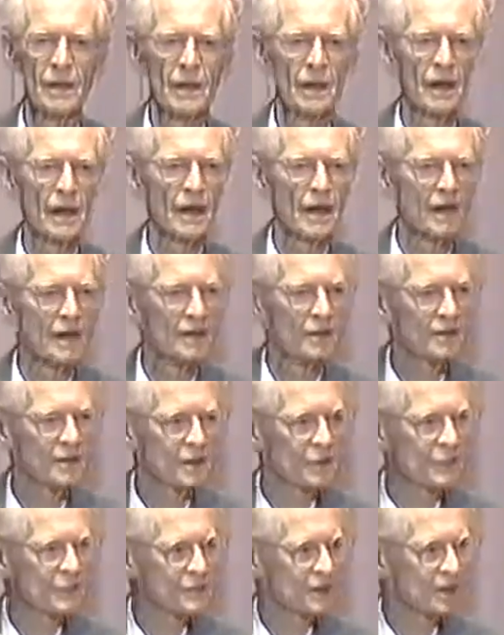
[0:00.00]
and
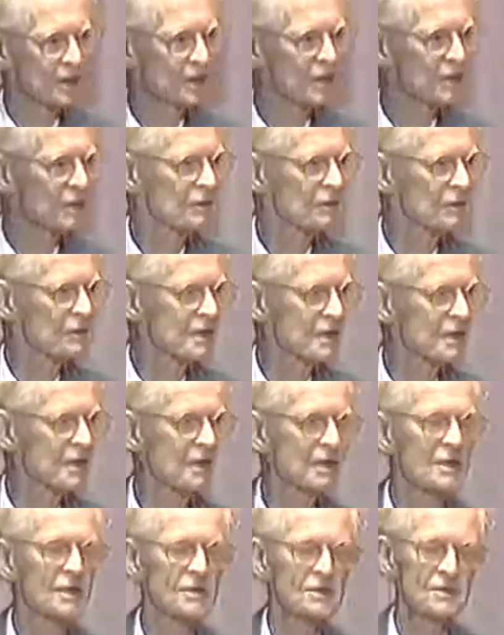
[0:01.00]
observed
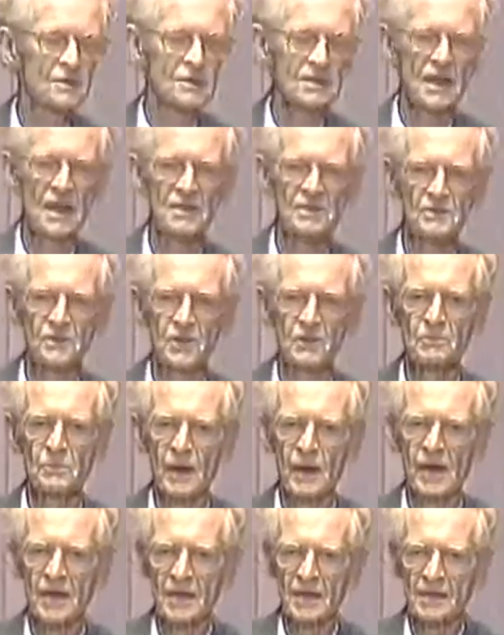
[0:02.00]
their states of
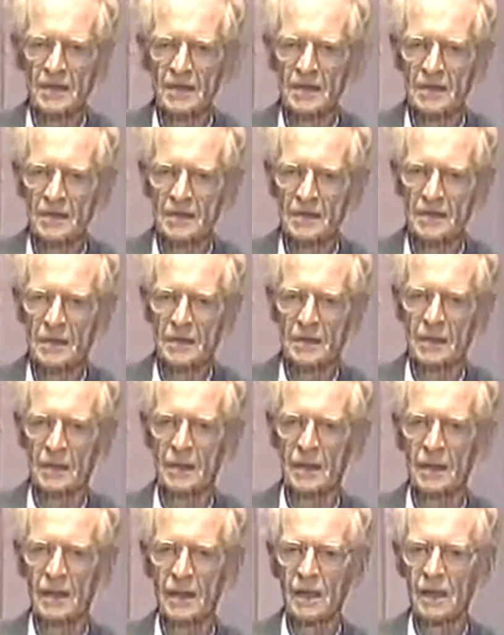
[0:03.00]
mind
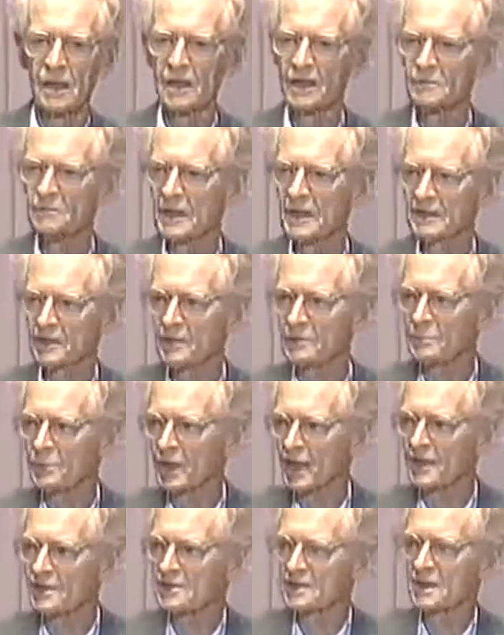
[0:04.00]
and mental
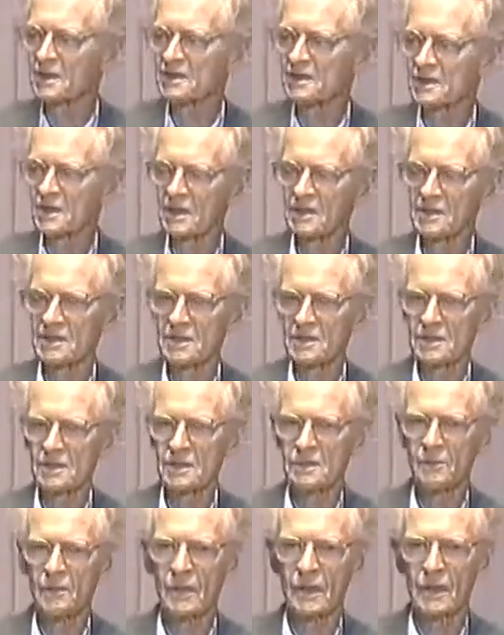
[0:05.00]

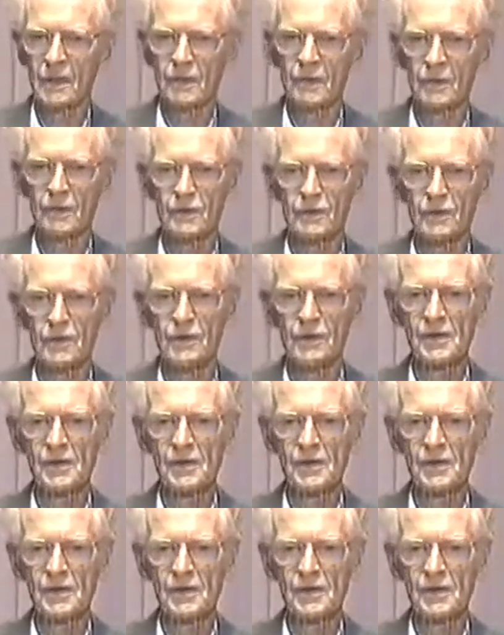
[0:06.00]
processes through